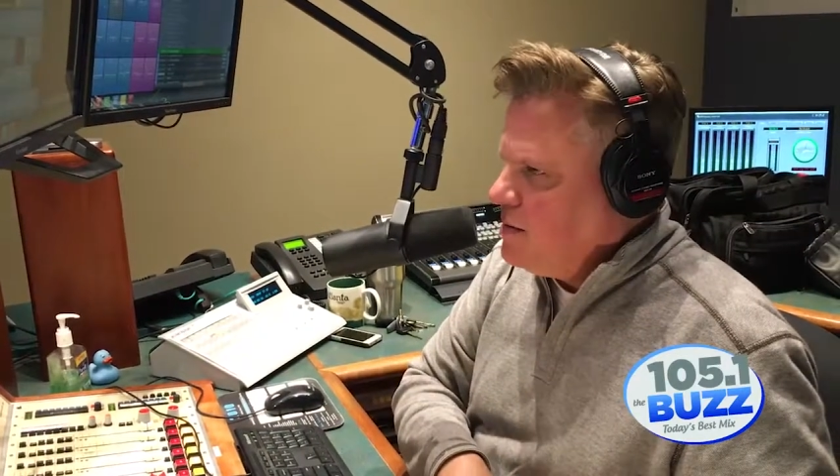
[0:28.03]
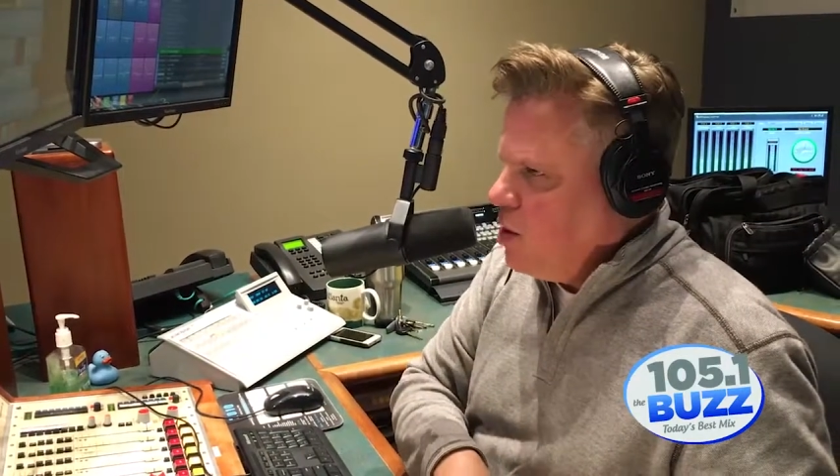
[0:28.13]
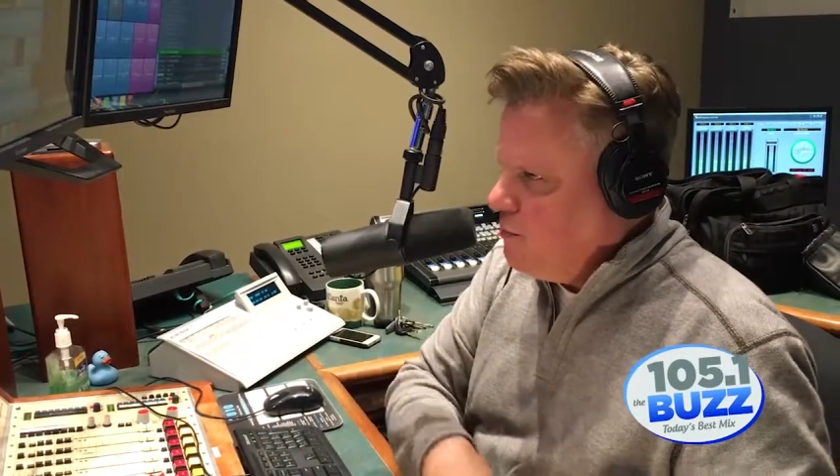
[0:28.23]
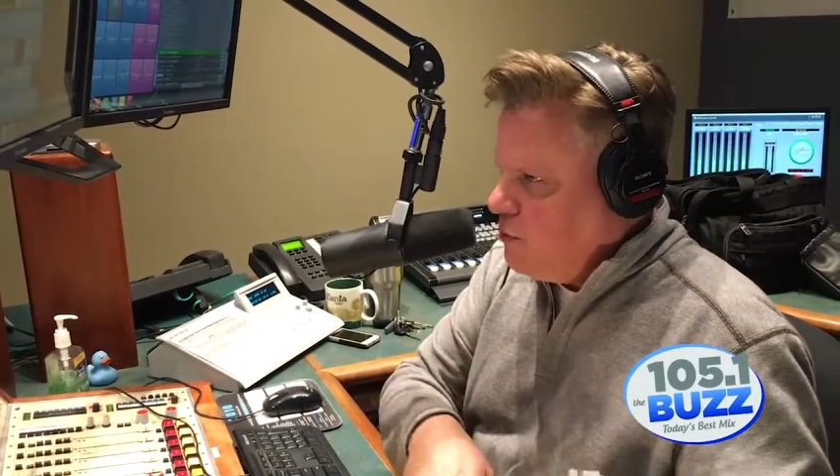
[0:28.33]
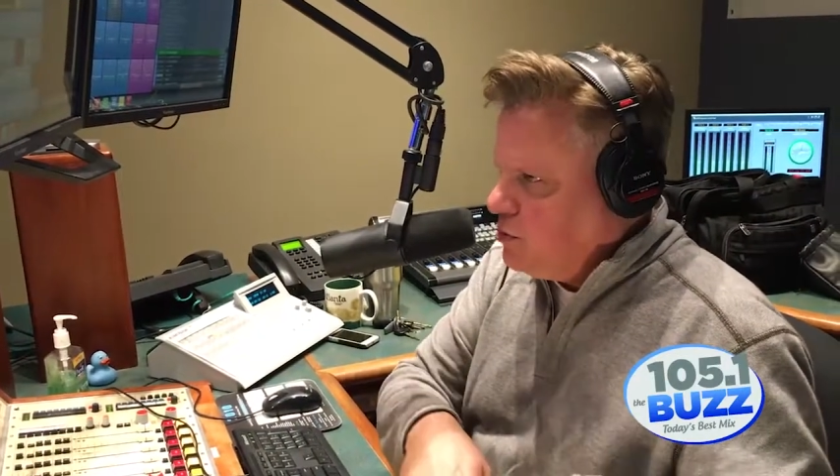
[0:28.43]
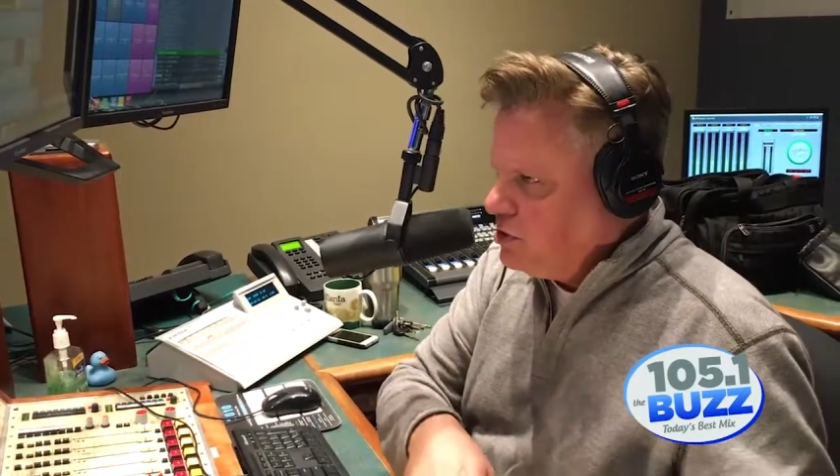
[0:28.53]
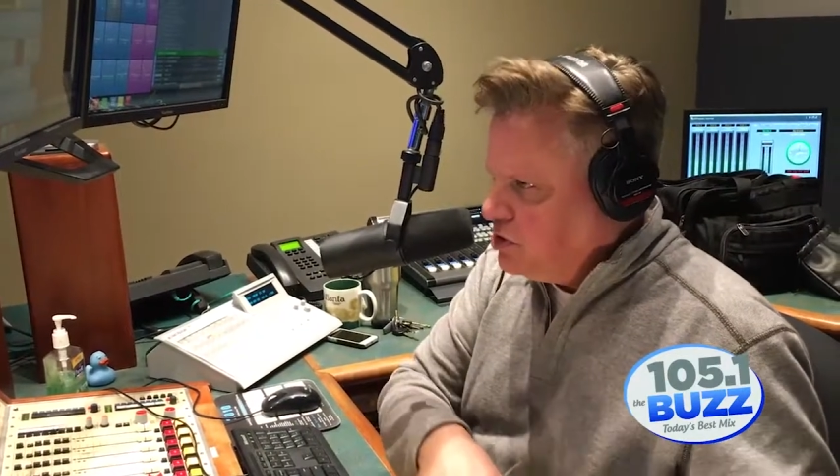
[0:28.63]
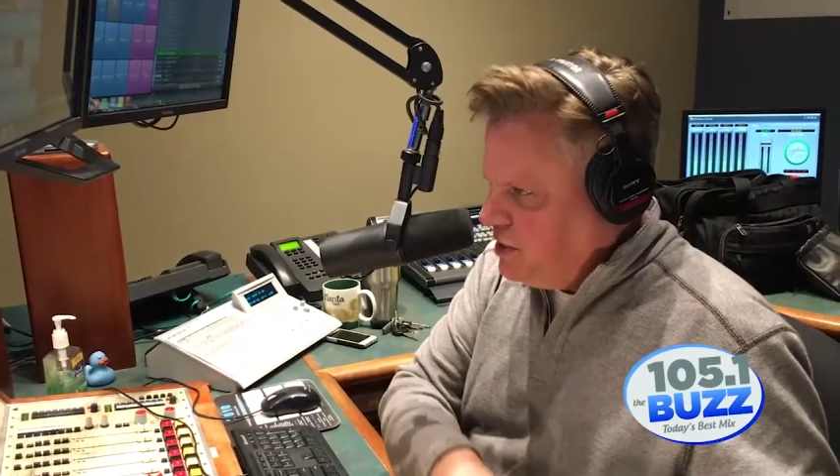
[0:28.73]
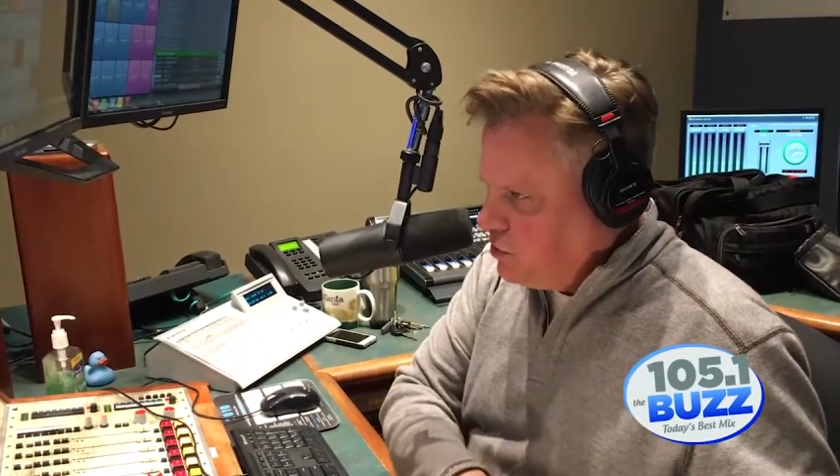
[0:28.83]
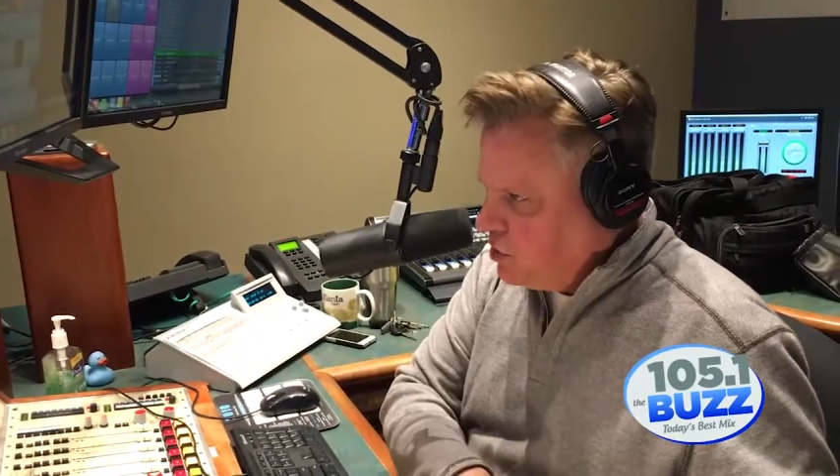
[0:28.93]
help folks
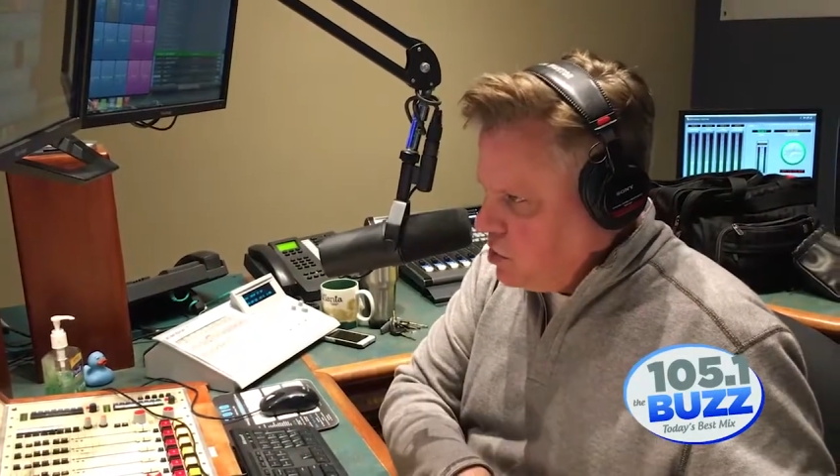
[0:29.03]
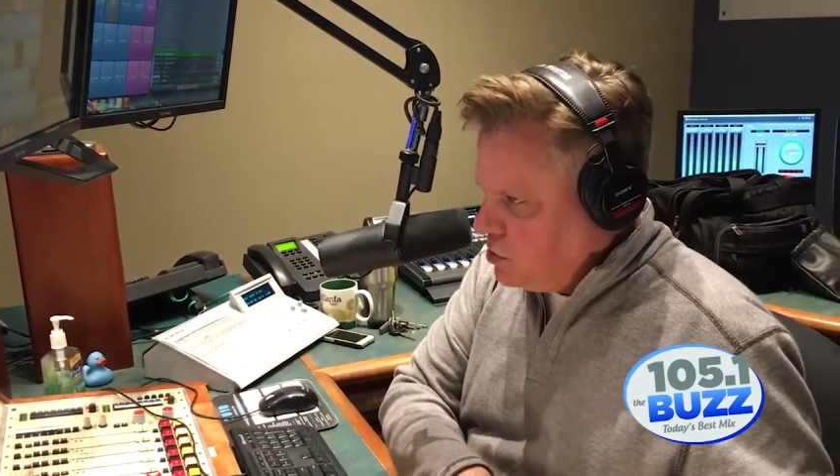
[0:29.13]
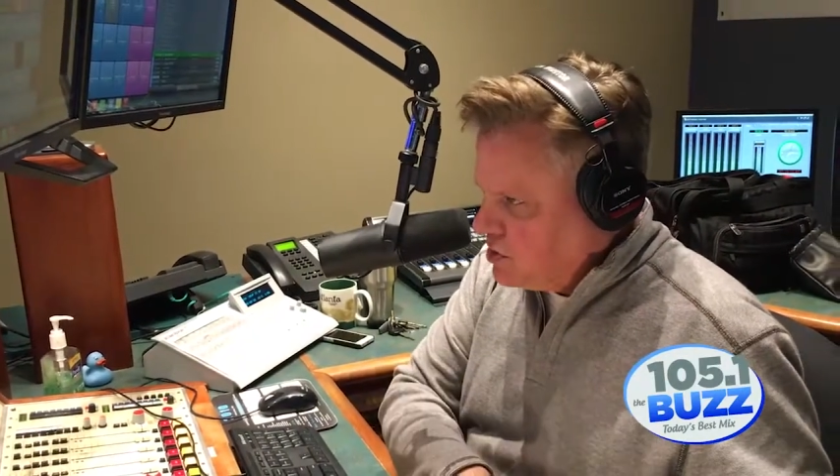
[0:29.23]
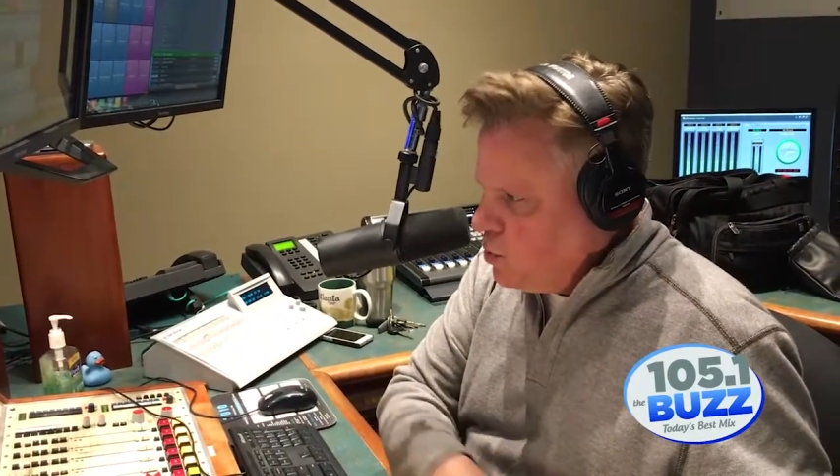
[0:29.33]
achieve their goals.